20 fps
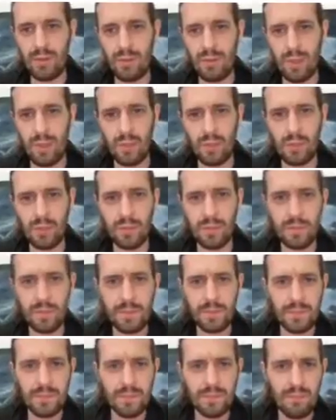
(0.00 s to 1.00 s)
to show you.
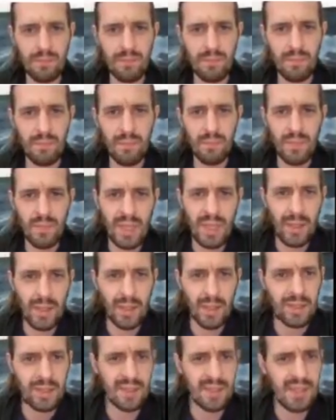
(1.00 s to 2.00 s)

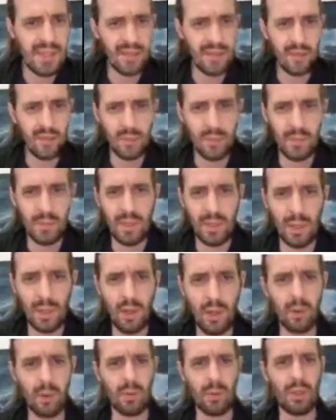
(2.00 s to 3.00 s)
It's not gonna be a
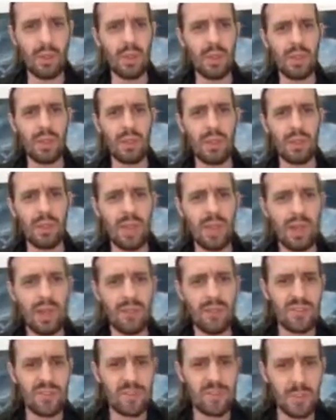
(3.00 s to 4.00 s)
long
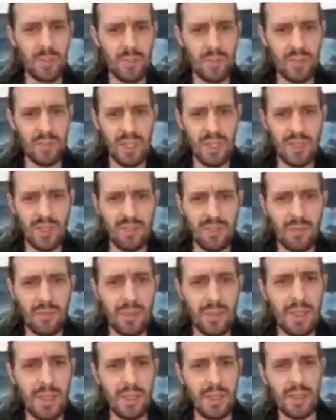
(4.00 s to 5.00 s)
live stream, just
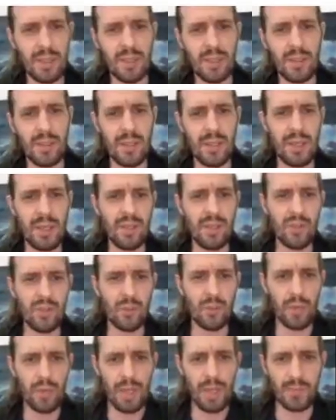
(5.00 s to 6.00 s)
really a
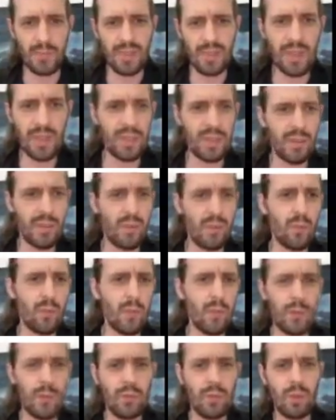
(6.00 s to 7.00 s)
short update on
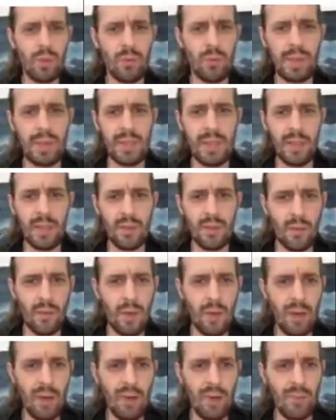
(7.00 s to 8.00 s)
what I'm doing right now.
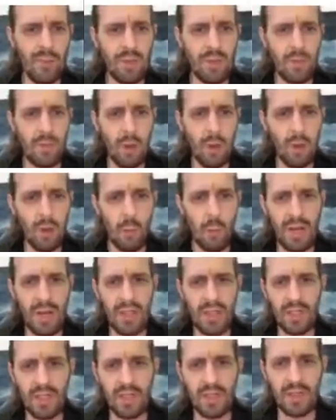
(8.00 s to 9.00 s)
So I've been
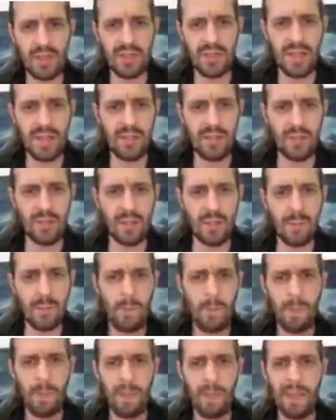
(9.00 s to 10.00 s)
watching this level.
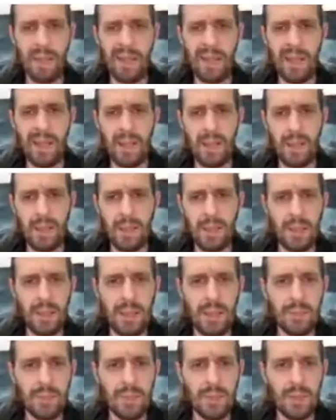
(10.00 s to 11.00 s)

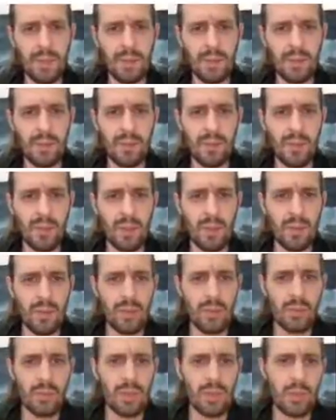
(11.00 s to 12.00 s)
Let me show
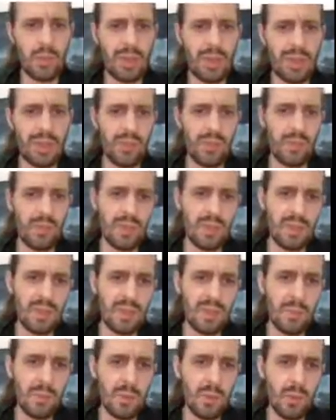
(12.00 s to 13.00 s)
you real quick. You see
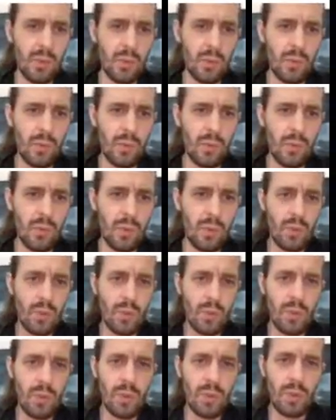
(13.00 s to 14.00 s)
this blue
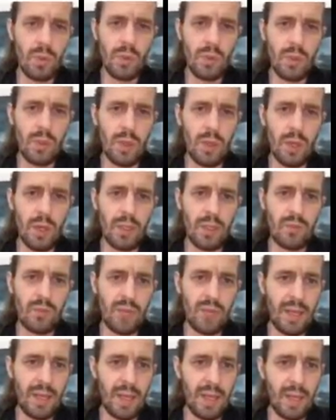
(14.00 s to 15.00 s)

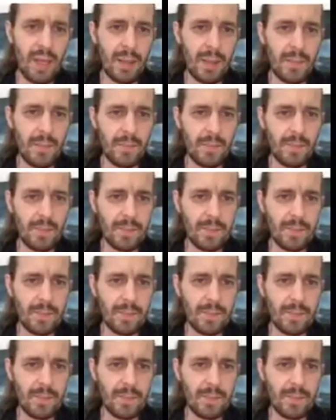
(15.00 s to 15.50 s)
trend line,